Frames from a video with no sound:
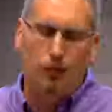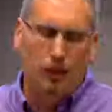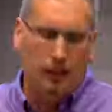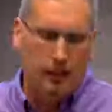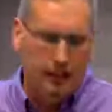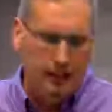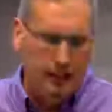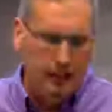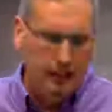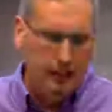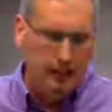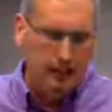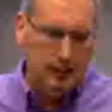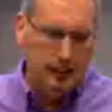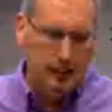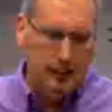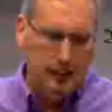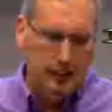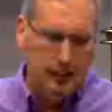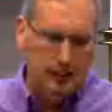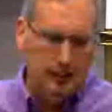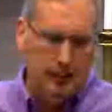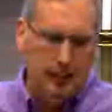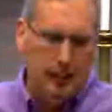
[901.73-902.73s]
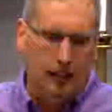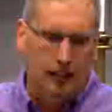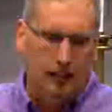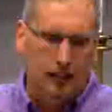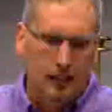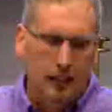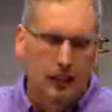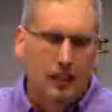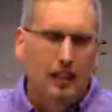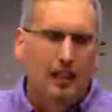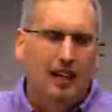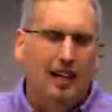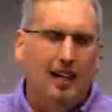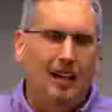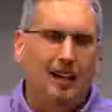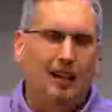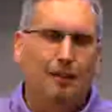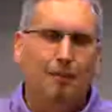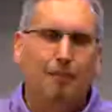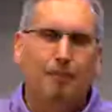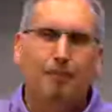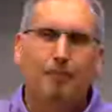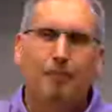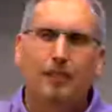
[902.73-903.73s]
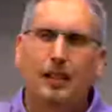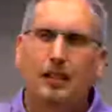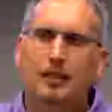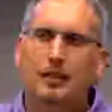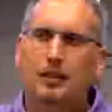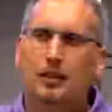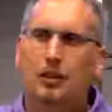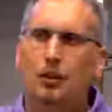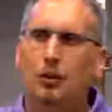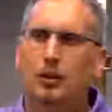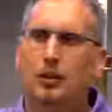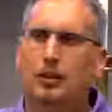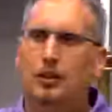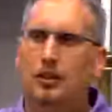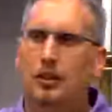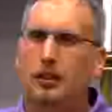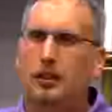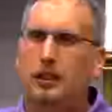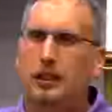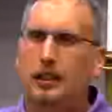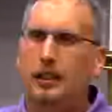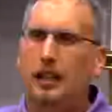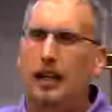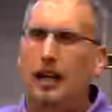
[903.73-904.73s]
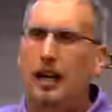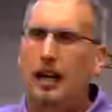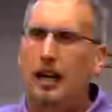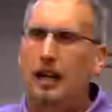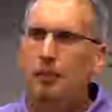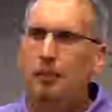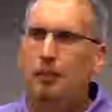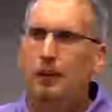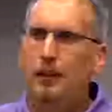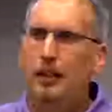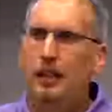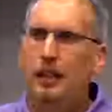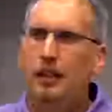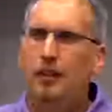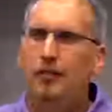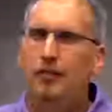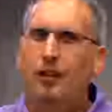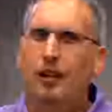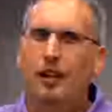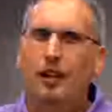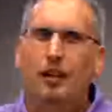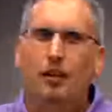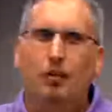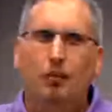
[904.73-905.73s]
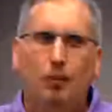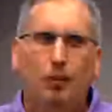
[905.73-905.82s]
what he said is that soul searching, I believe,